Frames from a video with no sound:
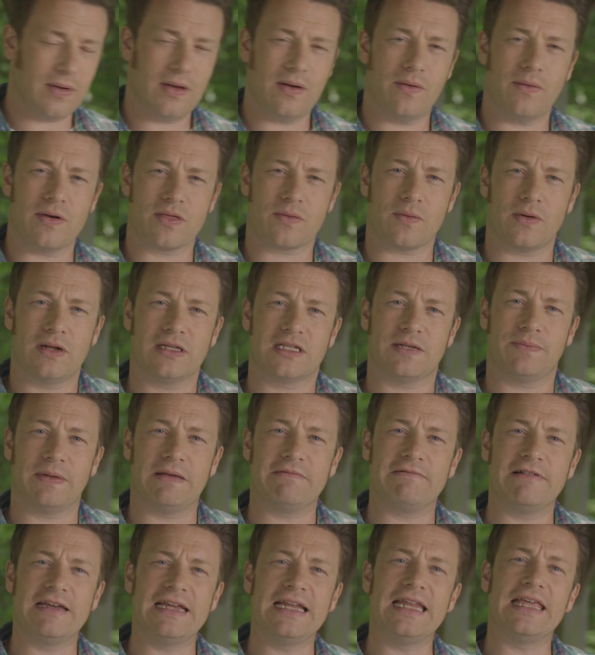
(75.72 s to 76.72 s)
We always want it to
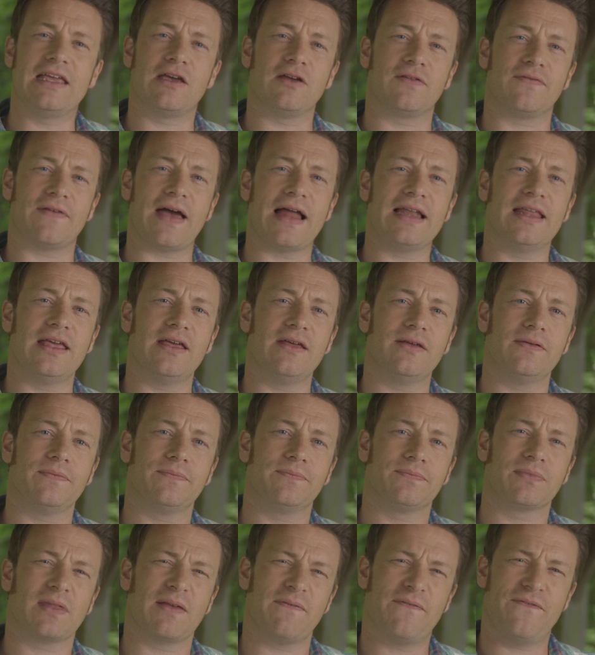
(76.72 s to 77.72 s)
be really good value,
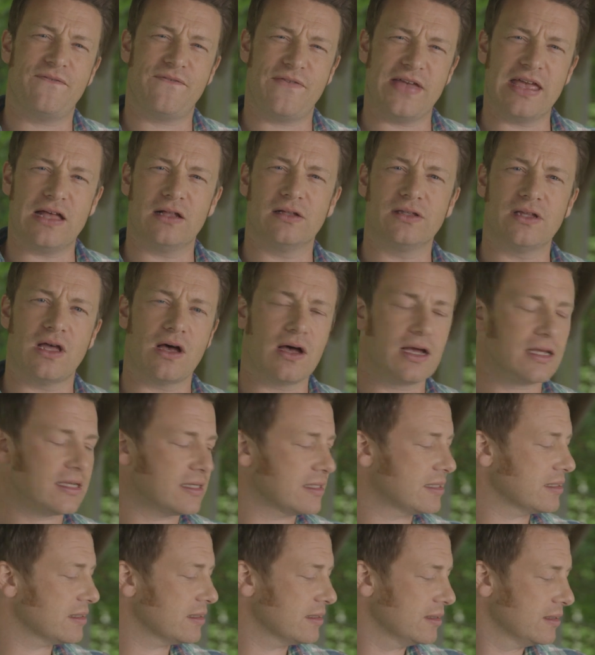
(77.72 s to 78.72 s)
feel
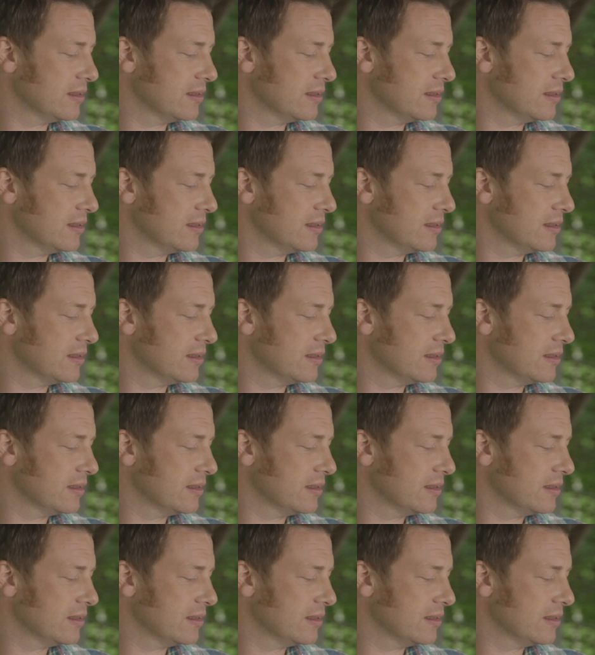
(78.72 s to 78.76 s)
nice.